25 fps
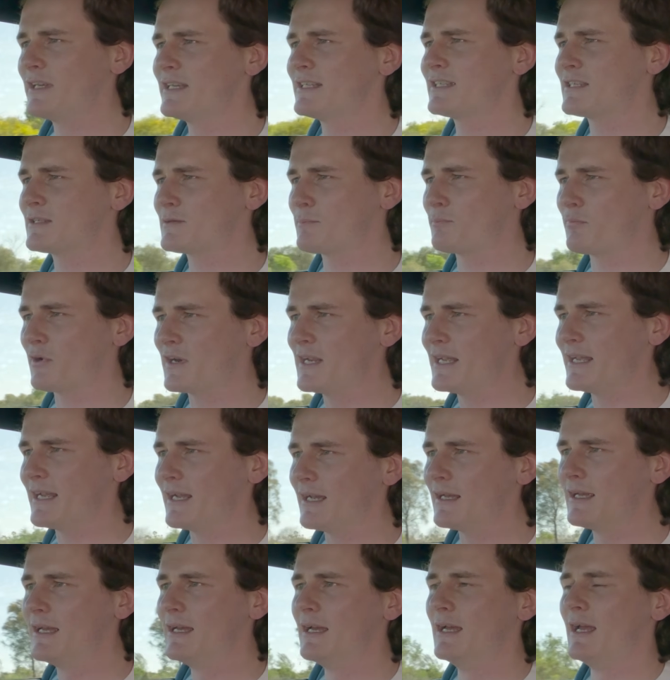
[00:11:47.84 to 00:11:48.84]

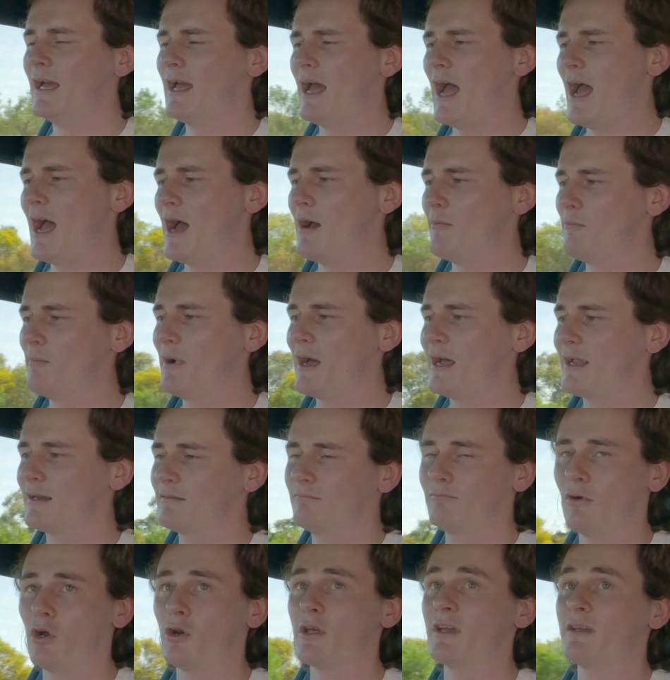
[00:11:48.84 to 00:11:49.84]
springing, but
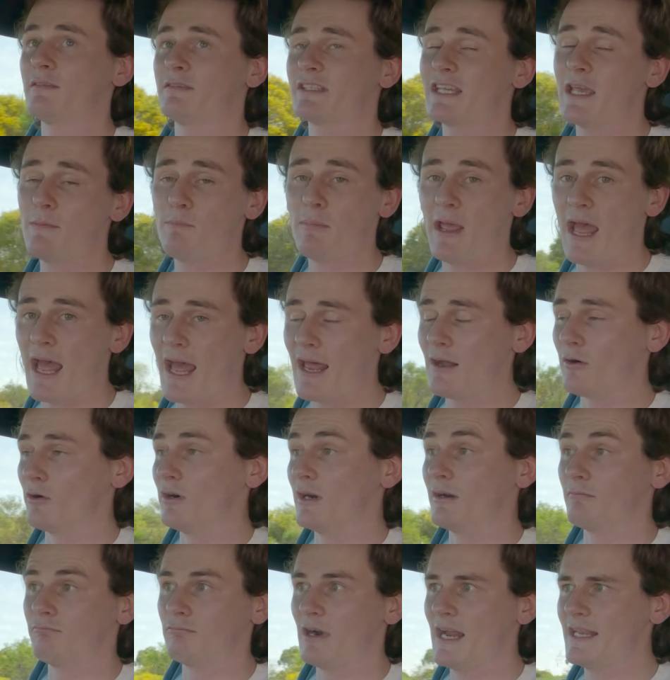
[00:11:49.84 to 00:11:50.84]
on a skid pad or
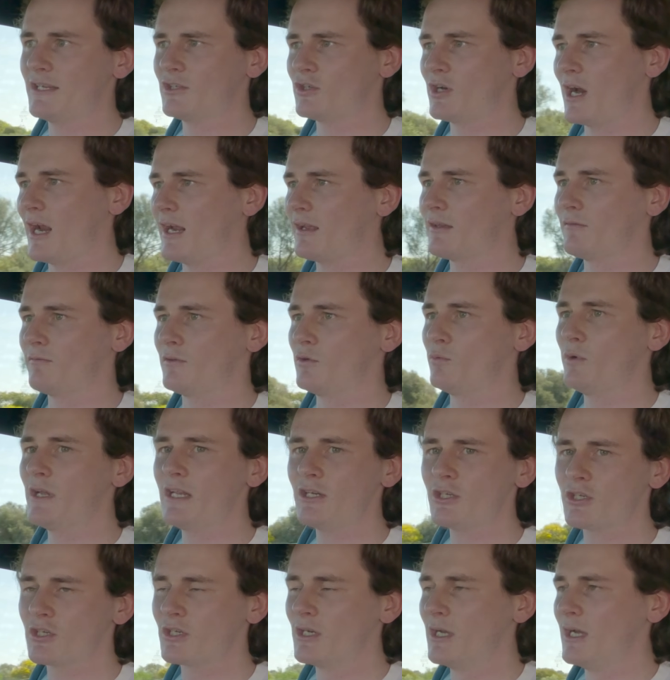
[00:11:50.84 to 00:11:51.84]
a racetrack, if you
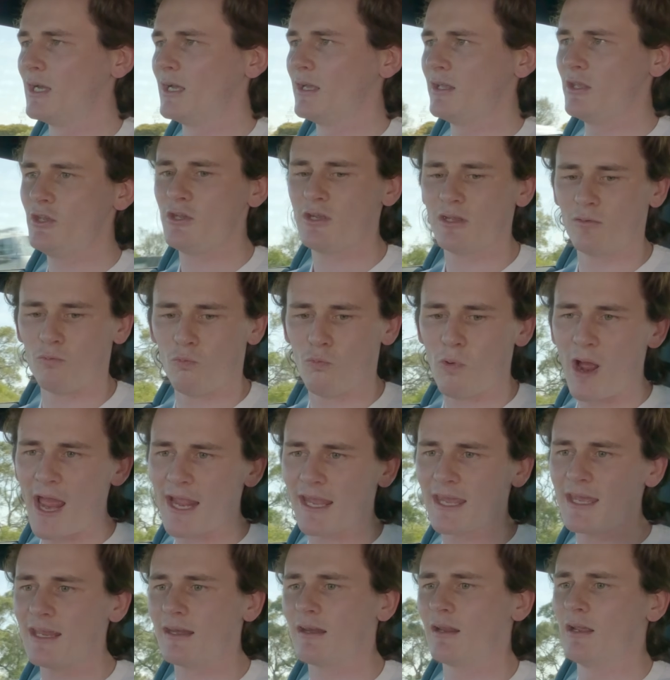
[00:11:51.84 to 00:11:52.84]
wish, you can whack
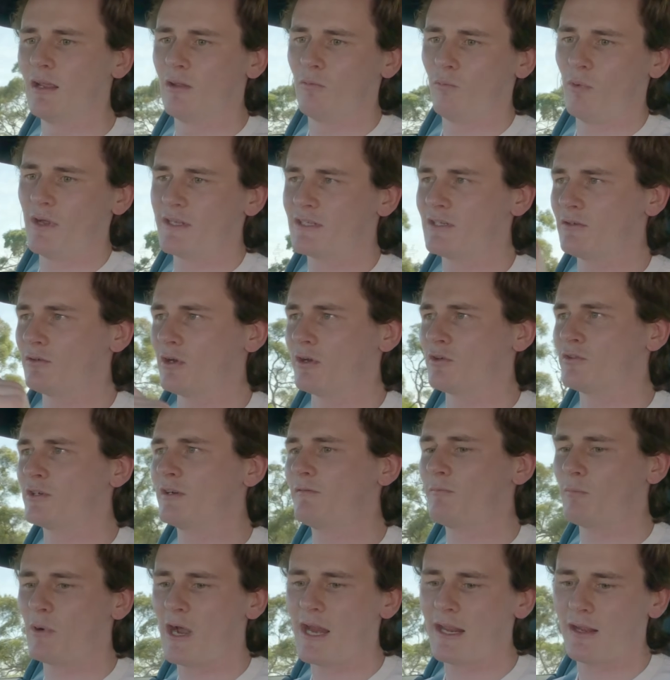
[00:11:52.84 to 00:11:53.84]
it once you've got
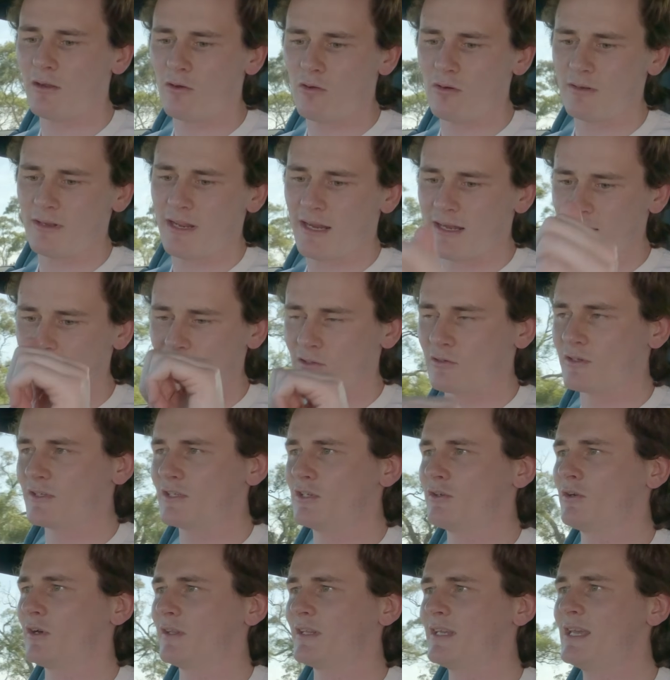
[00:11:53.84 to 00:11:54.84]
drift brake on, and as long as
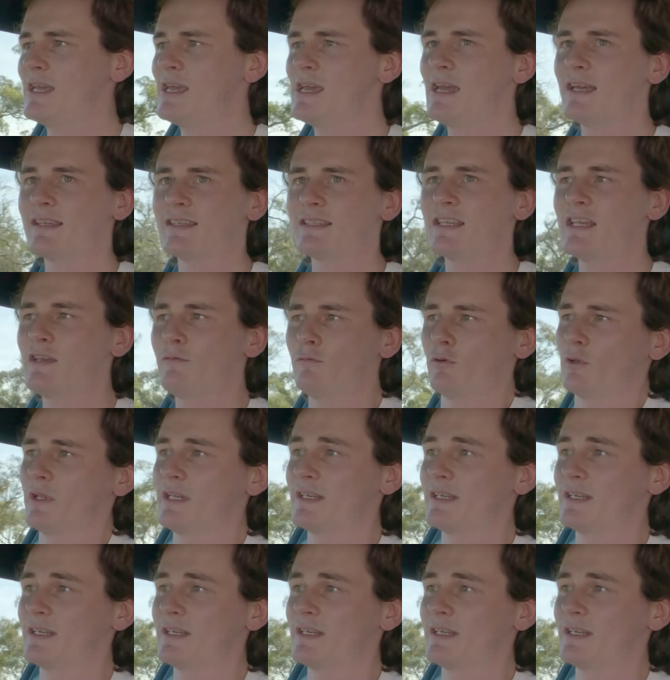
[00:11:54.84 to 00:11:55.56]
you've got the ESC fully